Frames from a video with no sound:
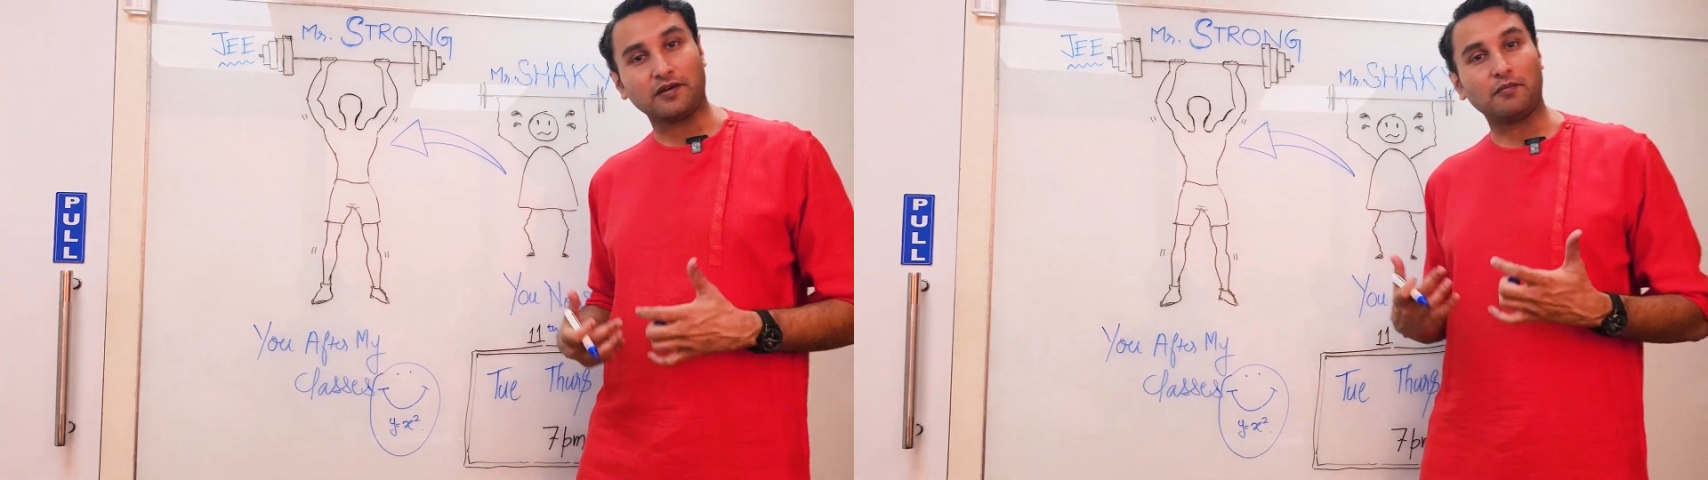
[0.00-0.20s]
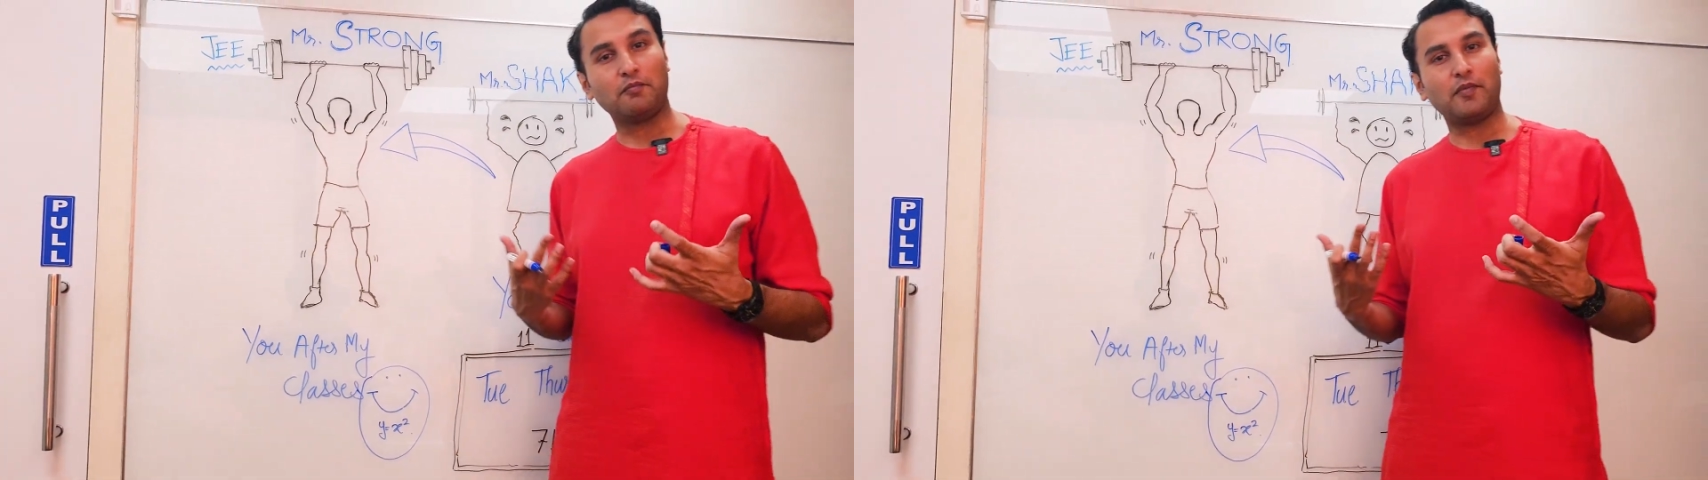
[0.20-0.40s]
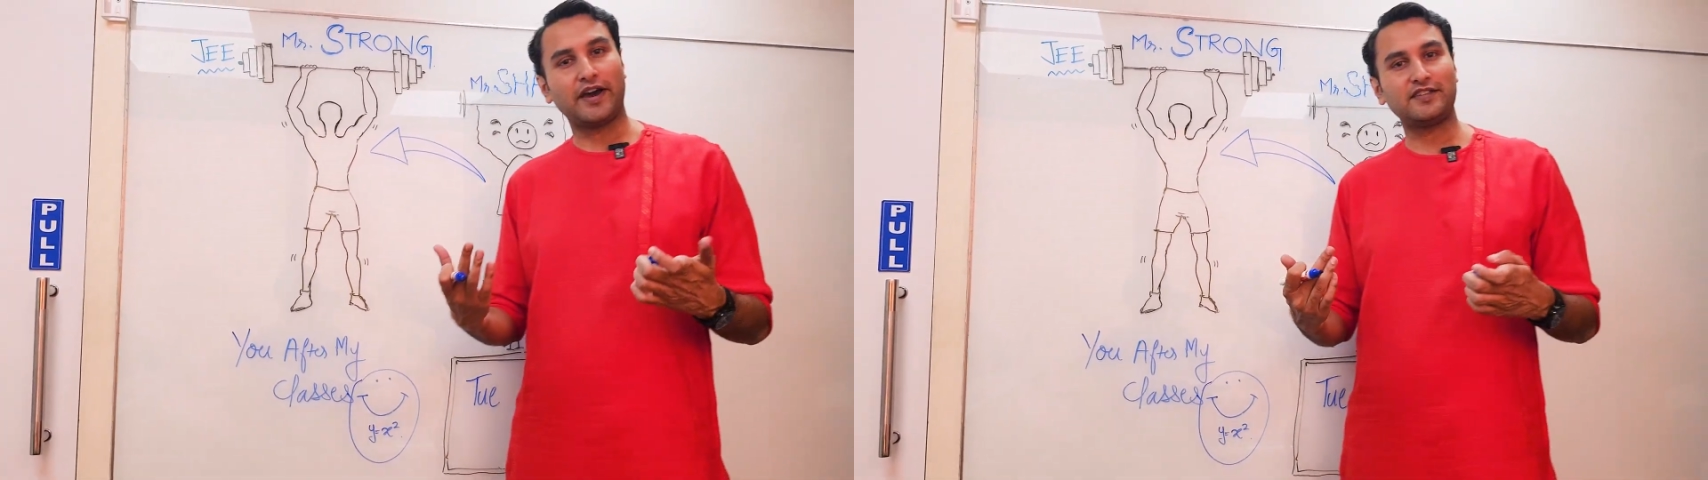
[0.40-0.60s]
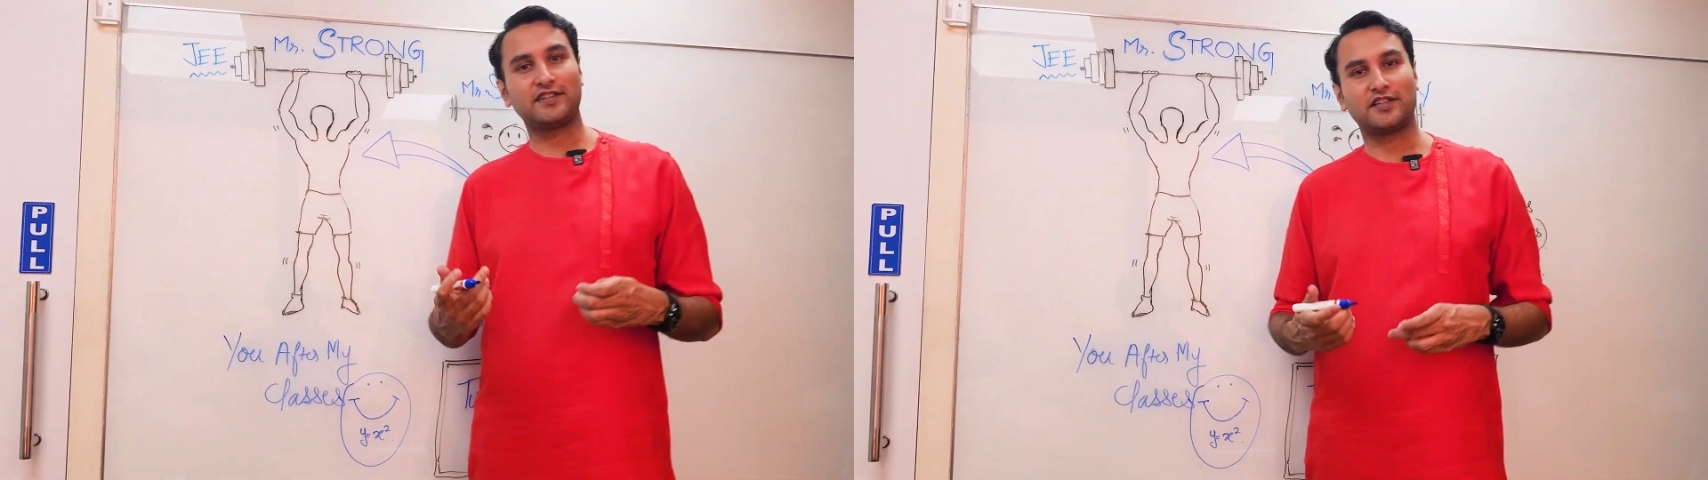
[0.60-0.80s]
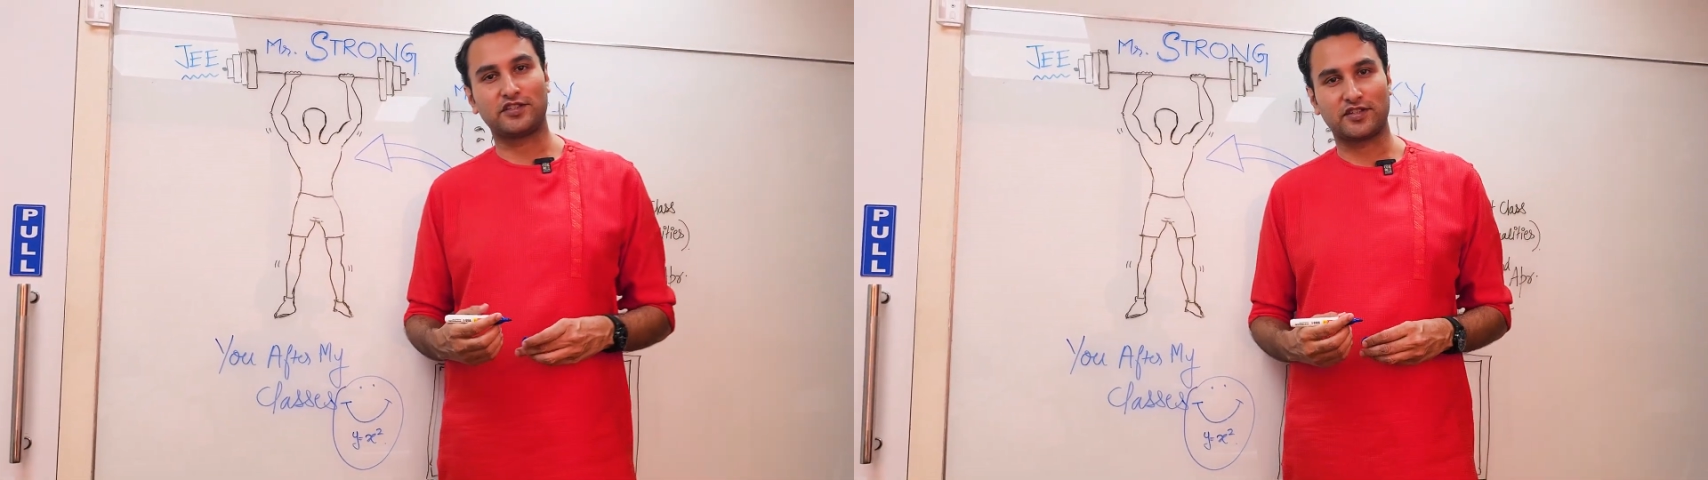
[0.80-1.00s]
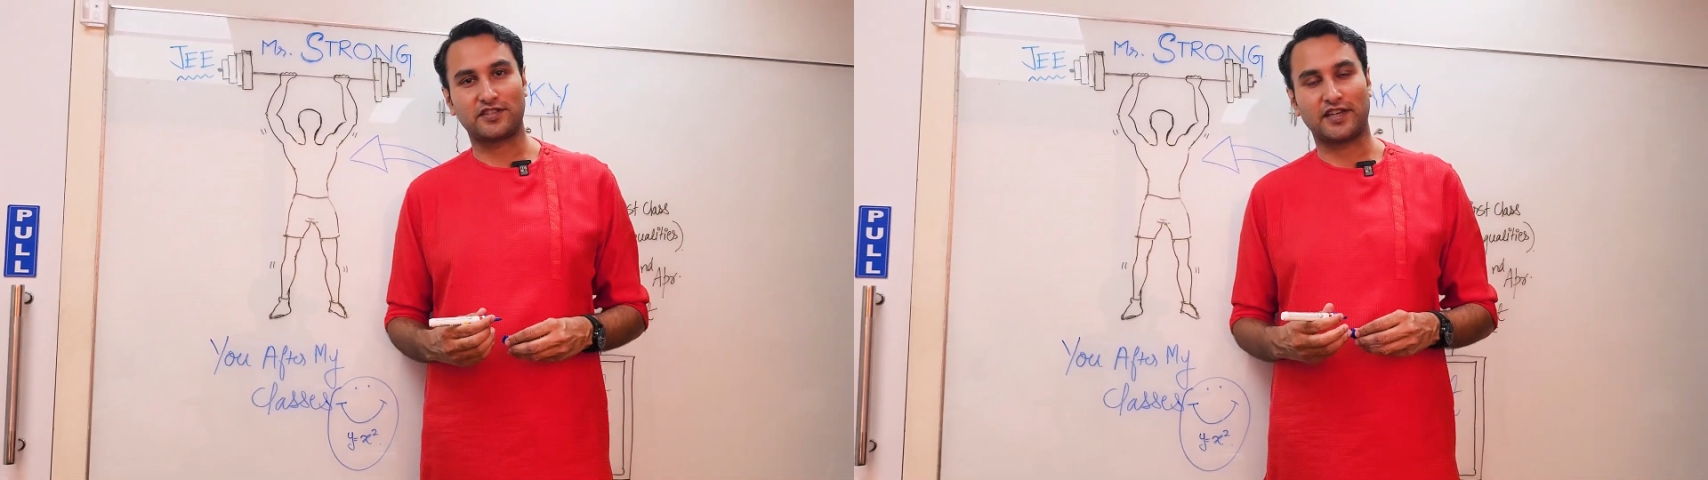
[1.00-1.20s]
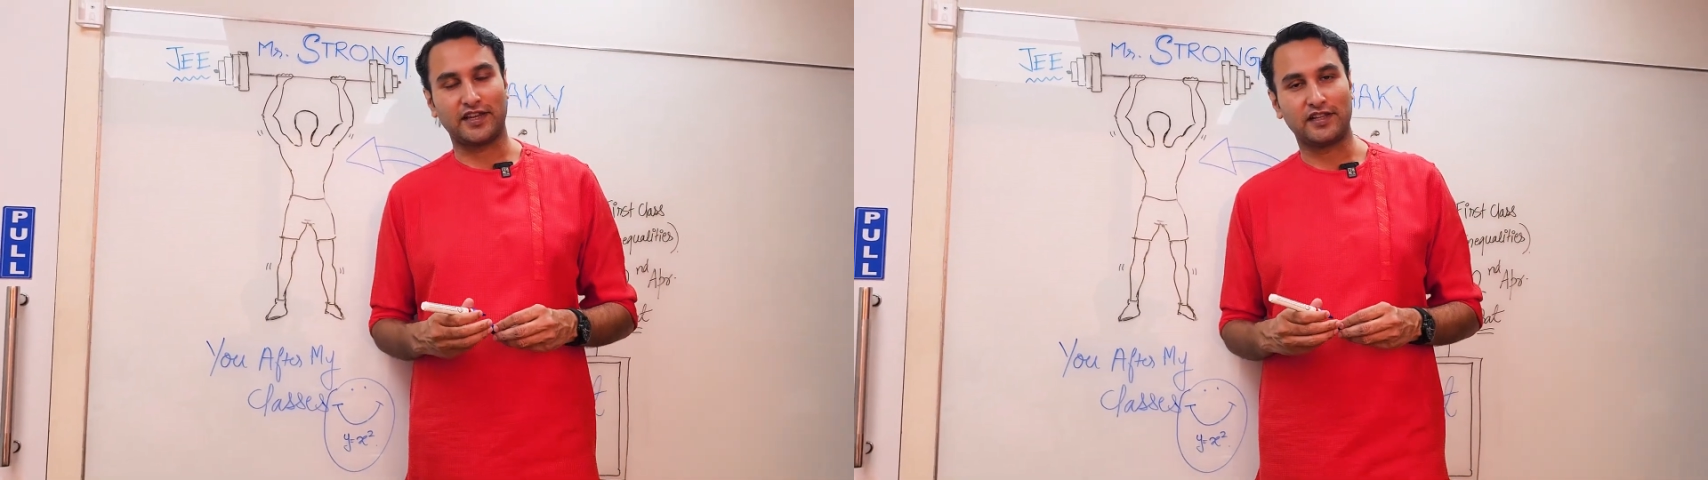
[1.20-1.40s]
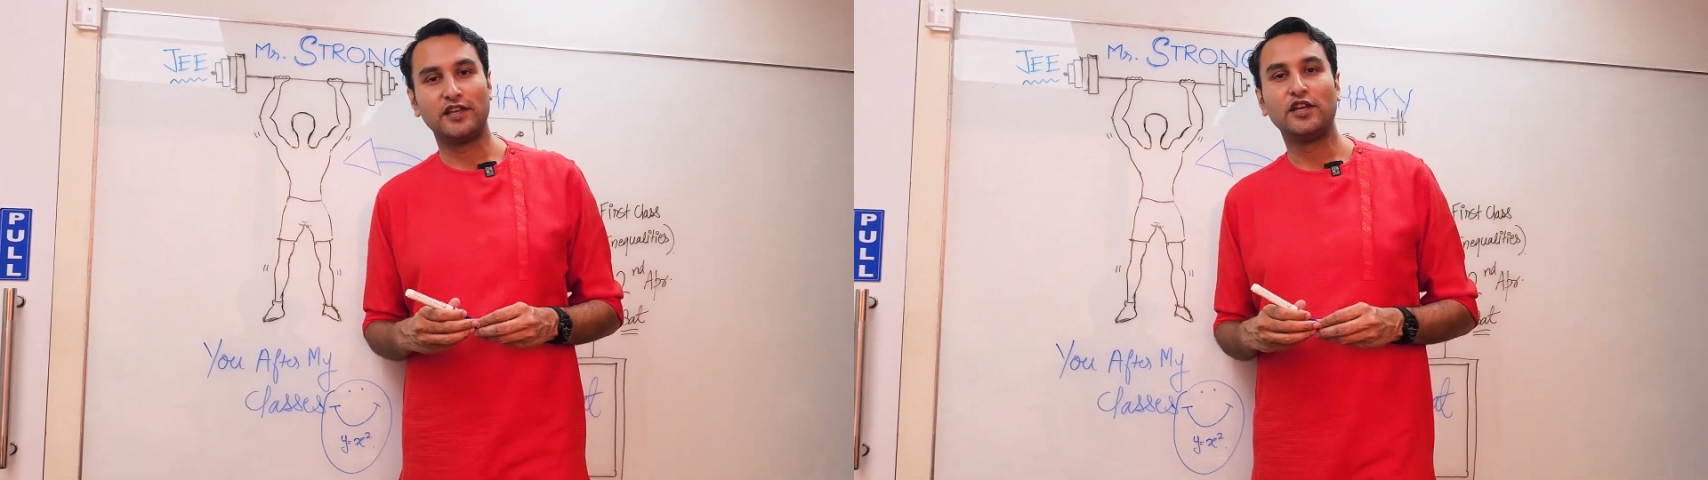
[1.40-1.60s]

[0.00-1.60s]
my signature style.